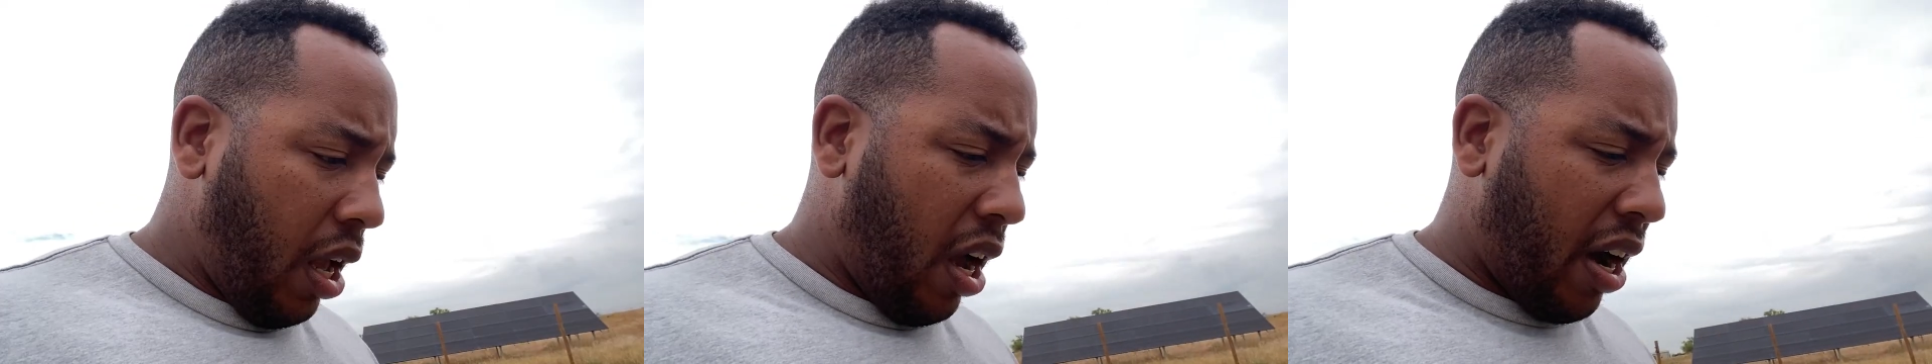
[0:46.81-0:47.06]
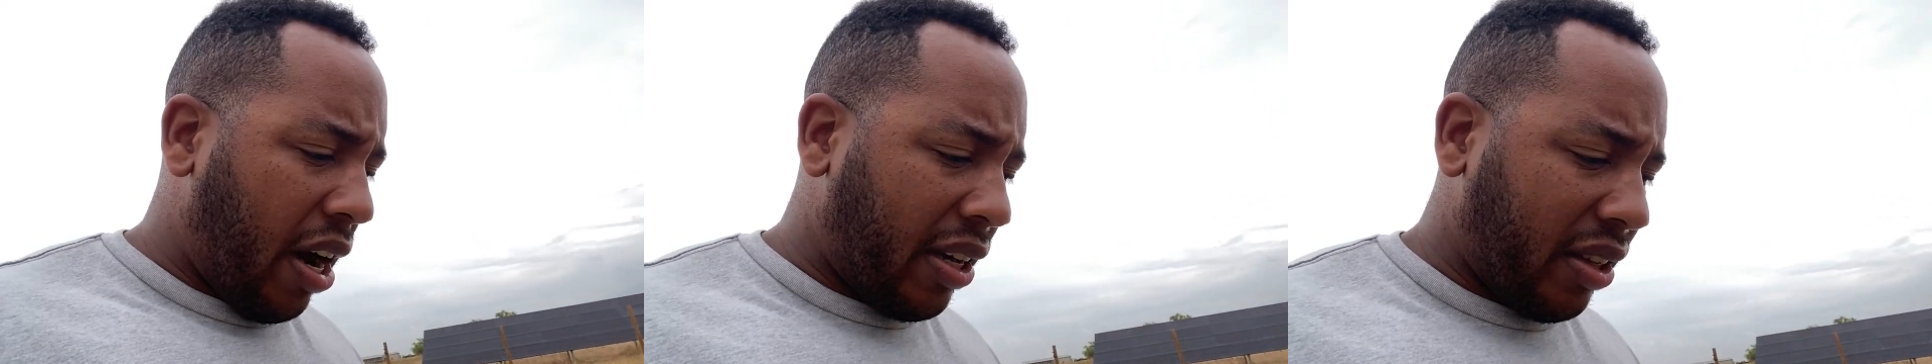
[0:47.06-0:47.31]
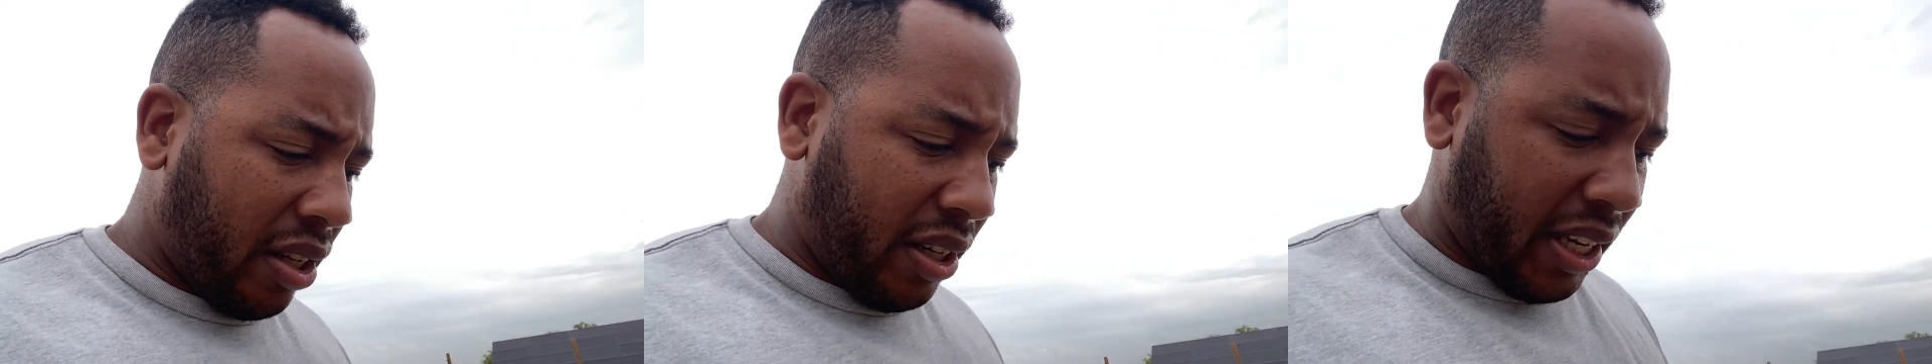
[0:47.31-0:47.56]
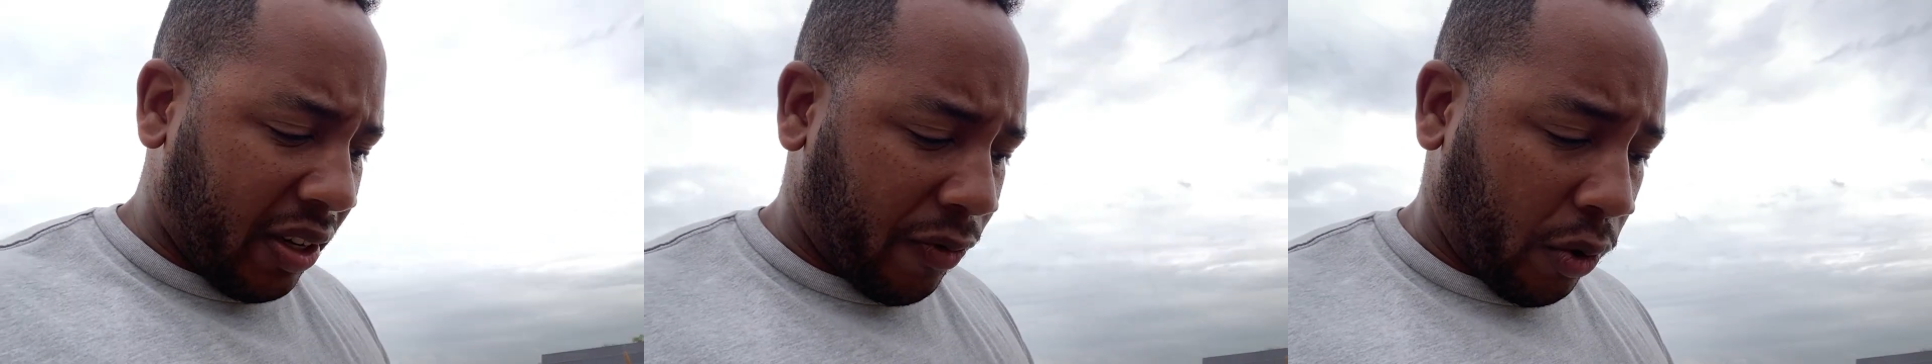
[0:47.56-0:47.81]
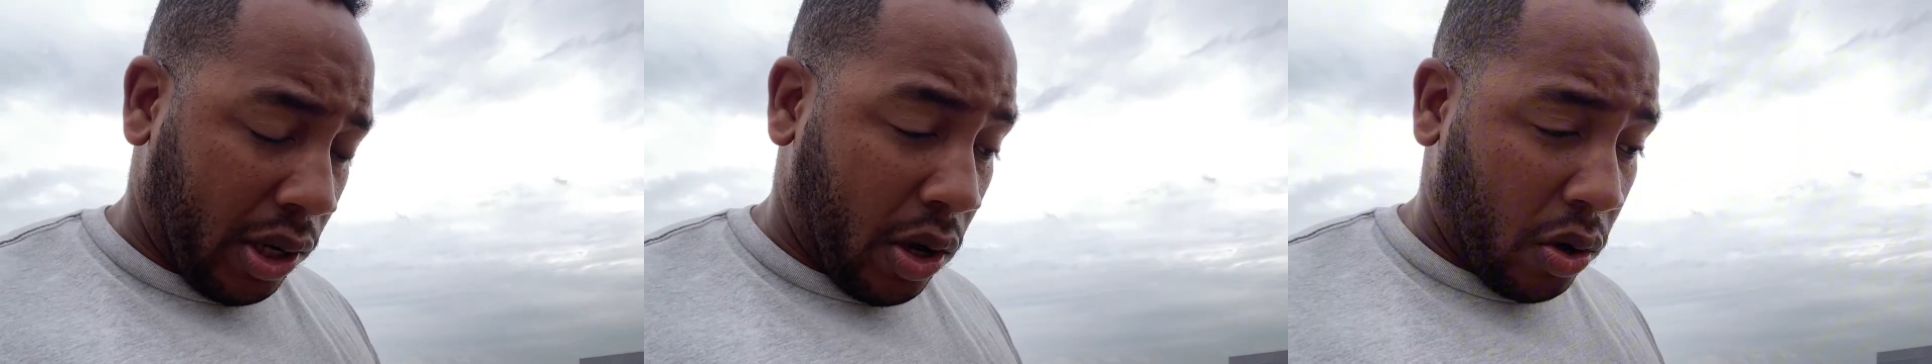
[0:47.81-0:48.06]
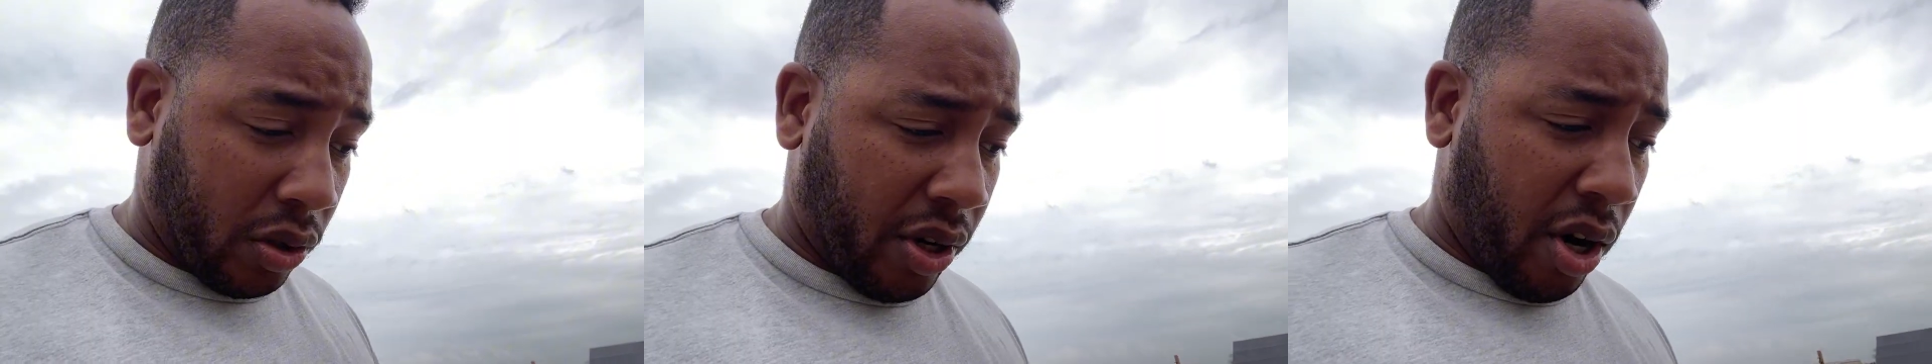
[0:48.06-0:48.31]
uh, looking for
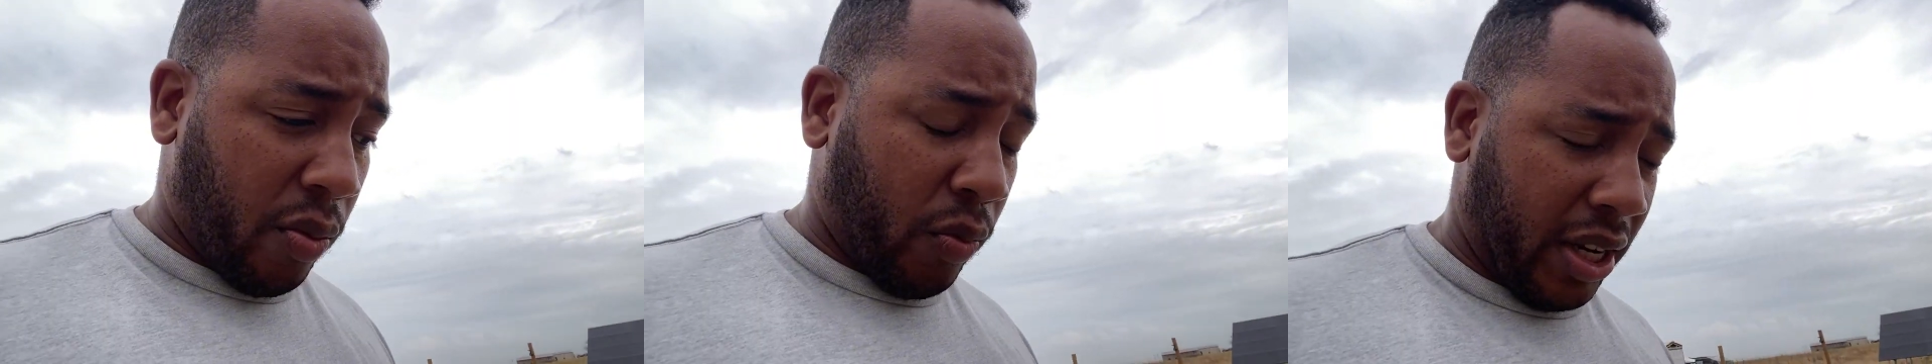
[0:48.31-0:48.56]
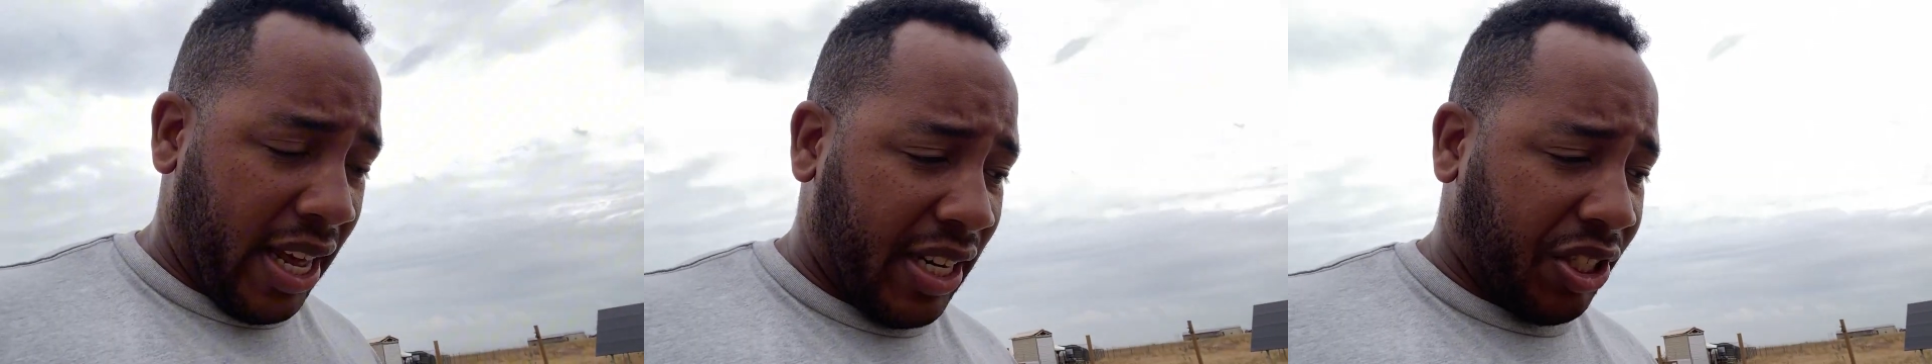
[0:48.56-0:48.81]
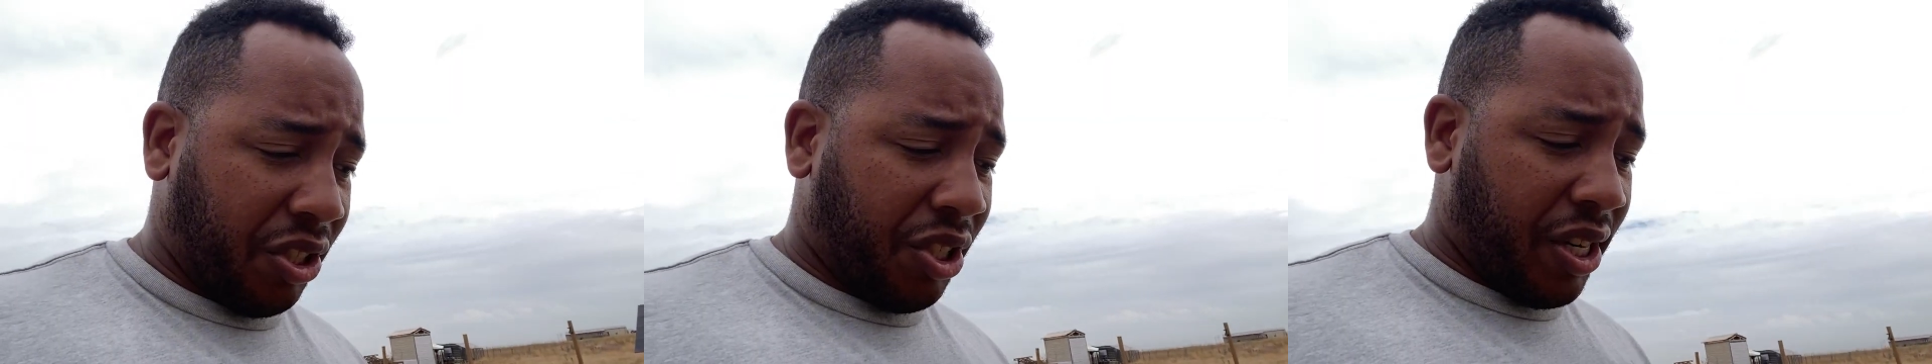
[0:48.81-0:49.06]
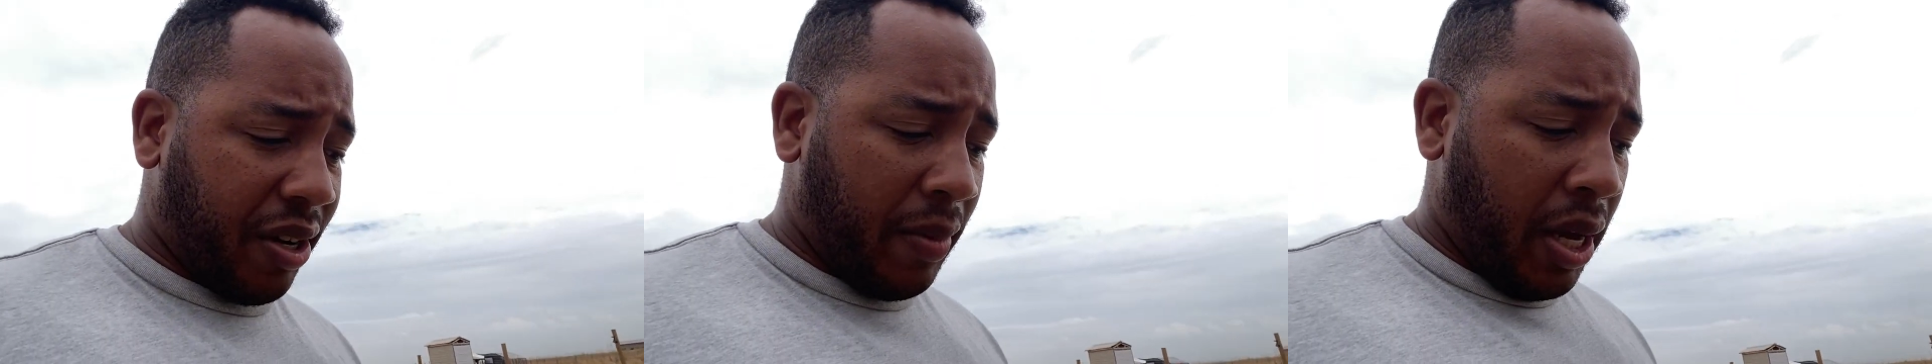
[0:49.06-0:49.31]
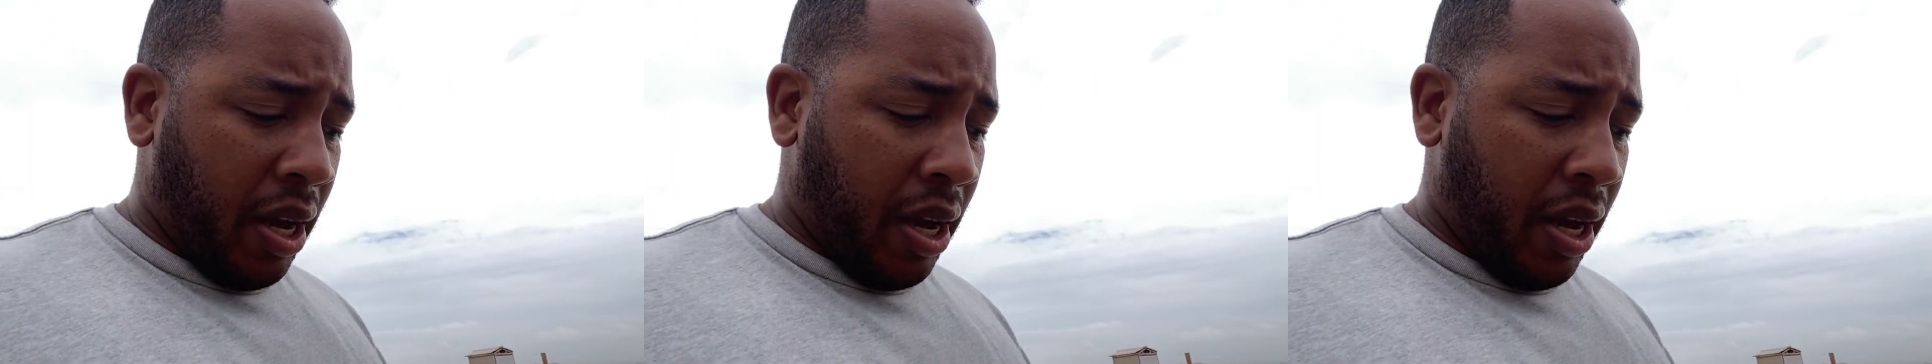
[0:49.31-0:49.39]
long-term relationship,